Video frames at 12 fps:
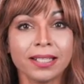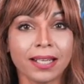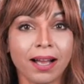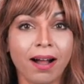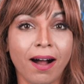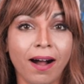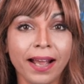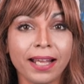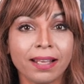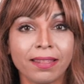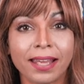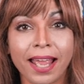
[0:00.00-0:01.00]
to
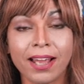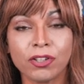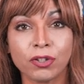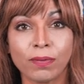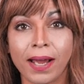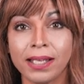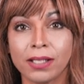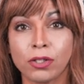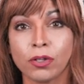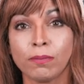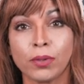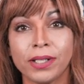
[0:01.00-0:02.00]
hike the cash rate
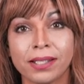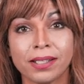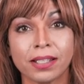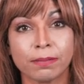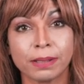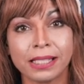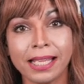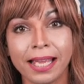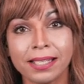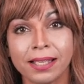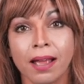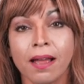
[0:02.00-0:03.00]
to
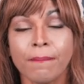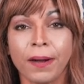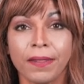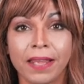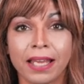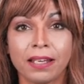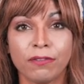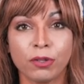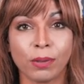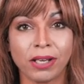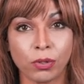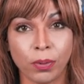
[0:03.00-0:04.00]
2.6% by the end of
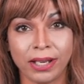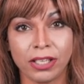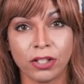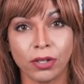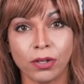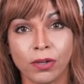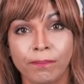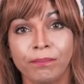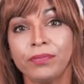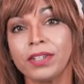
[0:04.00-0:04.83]
2022,